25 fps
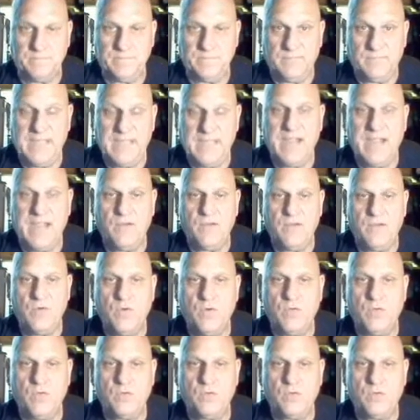now
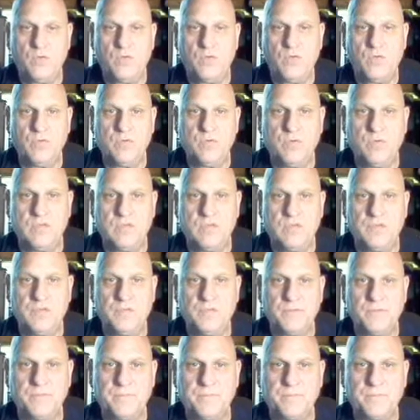what we would
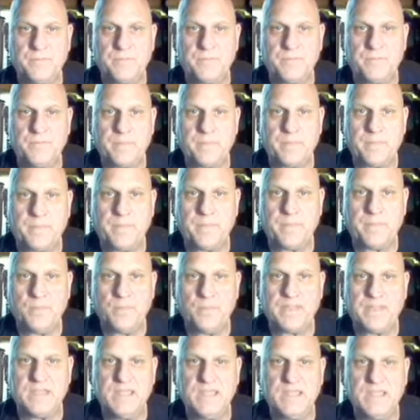do
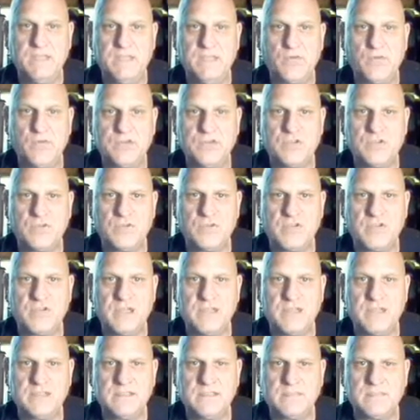with the keyboard
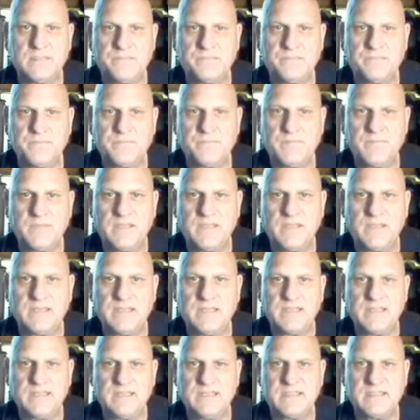shortcuts
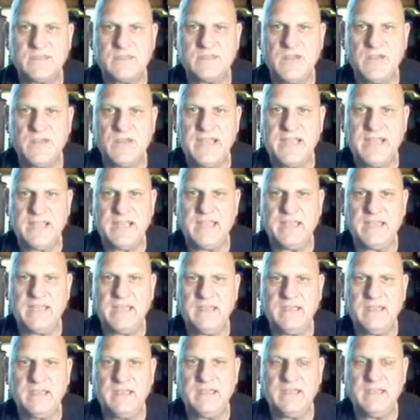is I'd still highlight it.